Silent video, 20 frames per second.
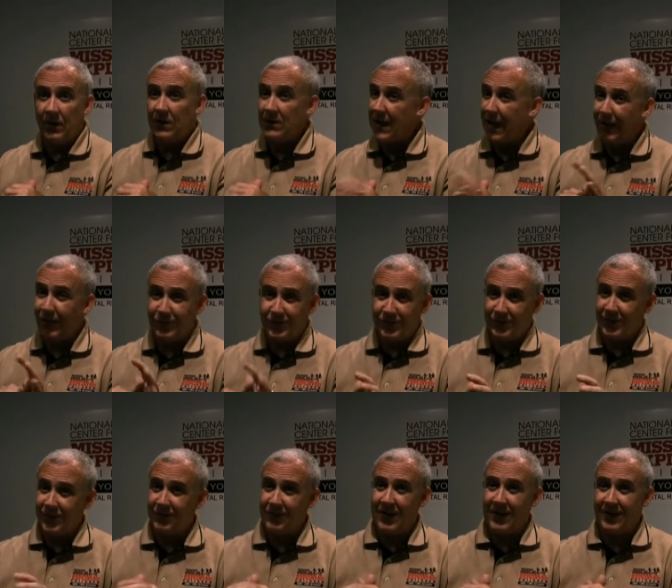Knowledge is a
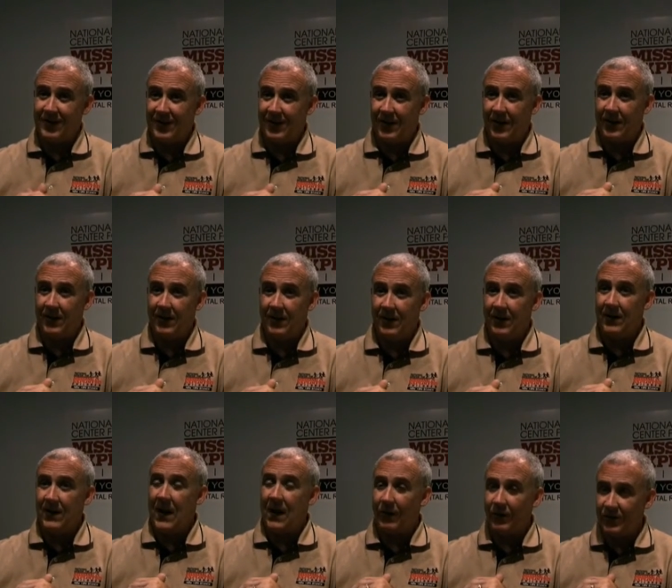great thing and
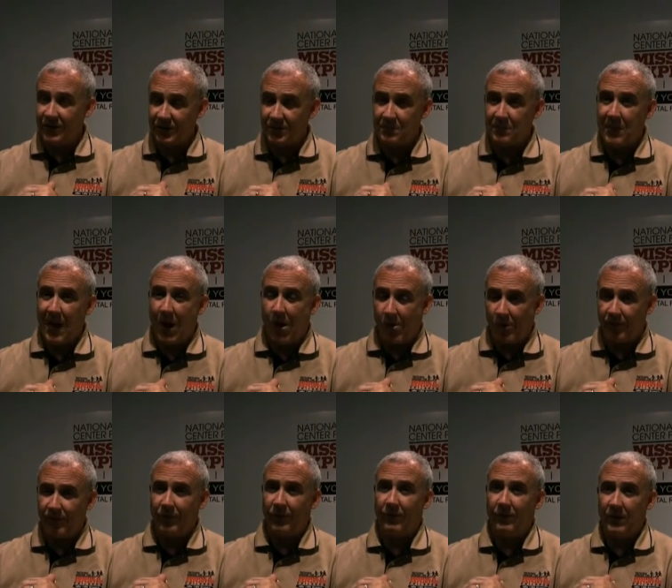knowledge is
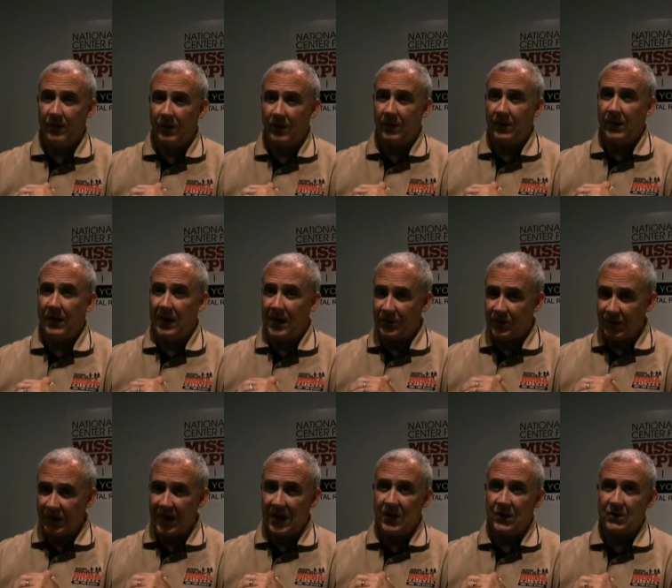powerful in
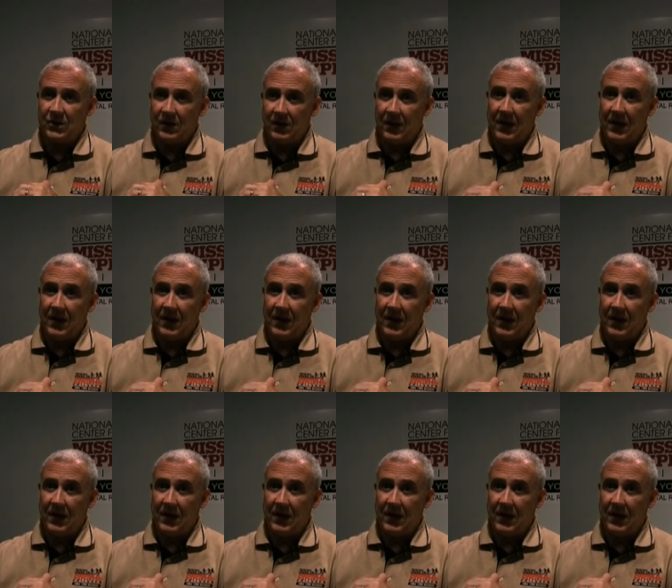education.